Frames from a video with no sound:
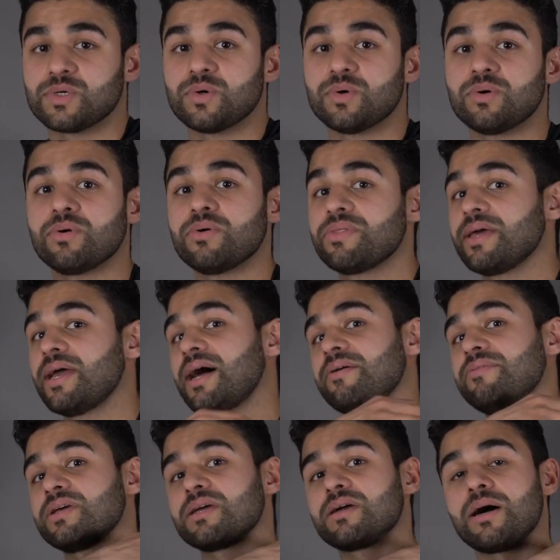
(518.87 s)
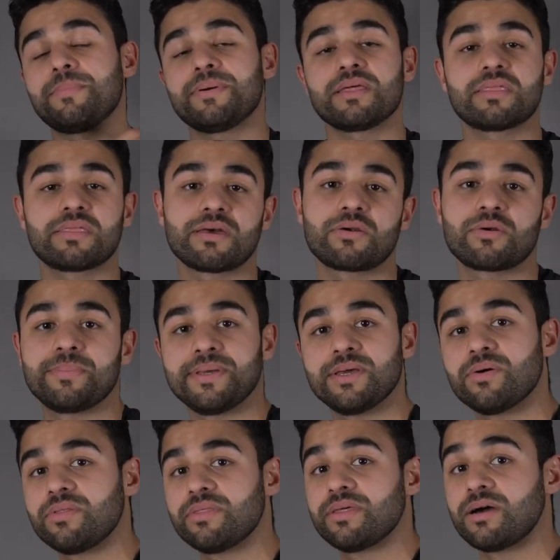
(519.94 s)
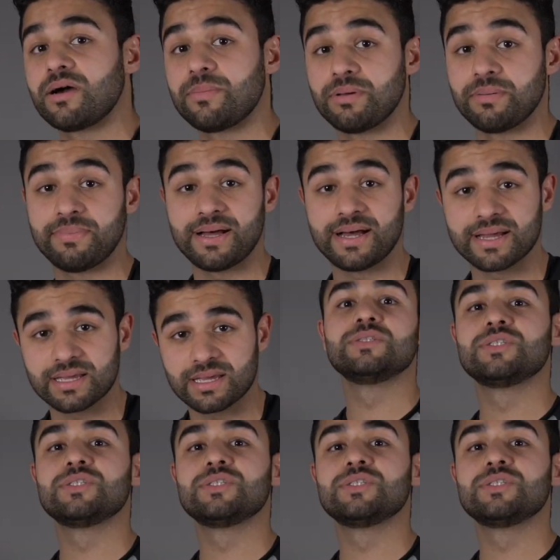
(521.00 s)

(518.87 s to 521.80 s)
or they're having cupping therapy on their upper back